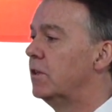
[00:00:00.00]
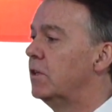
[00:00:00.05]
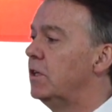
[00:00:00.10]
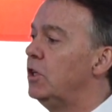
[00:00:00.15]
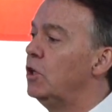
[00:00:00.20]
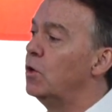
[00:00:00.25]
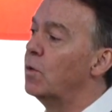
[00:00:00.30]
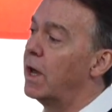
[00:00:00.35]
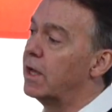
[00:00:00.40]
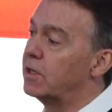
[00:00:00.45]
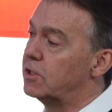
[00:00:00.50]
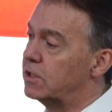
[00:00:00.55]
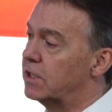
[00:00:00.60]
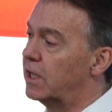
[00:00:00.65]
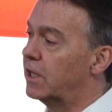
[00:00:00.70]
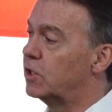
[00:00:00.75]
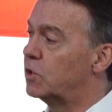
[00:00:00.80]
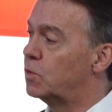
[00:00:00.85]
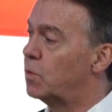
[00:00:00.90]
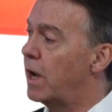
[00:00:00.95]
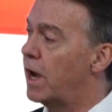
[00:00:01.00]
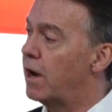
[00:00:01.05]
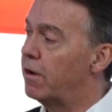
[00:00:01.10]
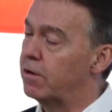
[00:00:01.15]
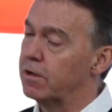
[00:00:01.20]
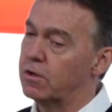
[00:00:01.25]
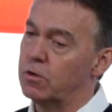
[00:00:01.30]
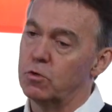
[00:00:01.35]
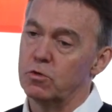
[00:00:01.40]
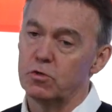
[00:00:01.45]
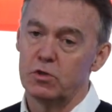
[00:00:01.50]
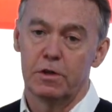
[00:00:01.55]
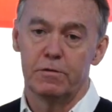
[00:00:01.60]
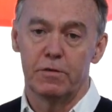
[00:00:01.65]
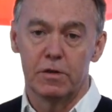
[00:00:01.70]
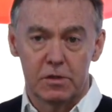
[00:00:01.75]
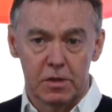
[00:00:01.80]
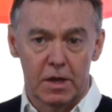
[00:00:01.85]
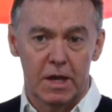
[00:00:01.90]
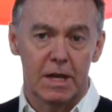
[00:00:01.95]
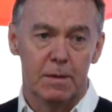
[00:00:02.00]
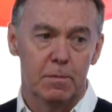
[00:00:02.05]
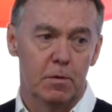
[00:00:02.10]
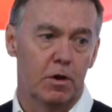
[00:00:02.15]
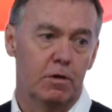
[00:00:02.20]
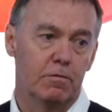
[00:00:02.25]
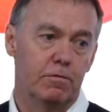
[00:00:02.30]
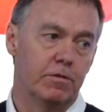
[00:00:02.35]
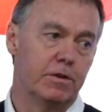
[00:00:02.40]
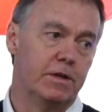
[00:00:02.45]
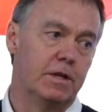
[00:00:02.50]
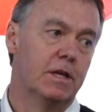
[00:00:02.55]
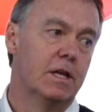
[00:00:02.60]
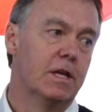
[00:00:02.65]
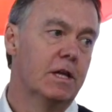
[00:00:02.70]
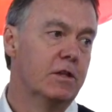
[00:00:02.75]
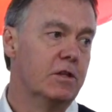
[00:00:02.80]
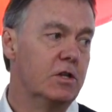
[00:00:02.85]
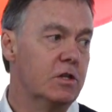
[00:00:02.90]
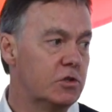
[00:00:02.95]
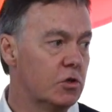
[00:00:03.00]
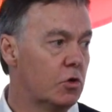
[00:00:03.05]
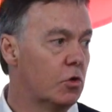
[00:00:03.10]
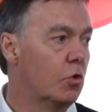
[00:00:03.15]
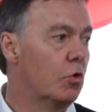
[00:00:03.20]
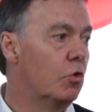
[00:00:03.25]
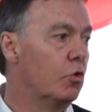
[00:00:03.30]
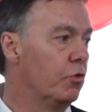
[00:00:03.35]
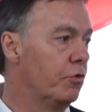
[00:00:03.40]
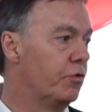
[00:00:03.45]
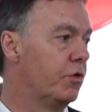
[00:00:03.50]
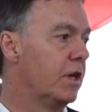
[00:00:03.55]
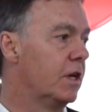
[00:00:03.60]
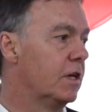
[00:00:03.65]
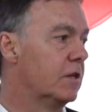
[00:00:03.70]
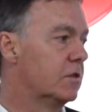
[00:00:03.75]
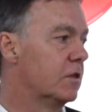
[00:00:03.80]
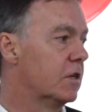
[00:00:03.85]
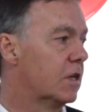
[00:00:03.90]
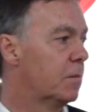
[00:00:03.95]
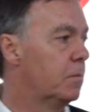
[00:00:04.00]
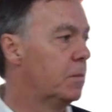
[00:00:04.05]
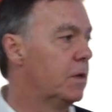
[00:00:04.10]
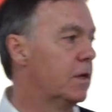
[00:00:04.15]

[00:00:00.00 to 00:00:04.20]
in the US and elsewhere. And of course, over time, hopefully, these are all things that can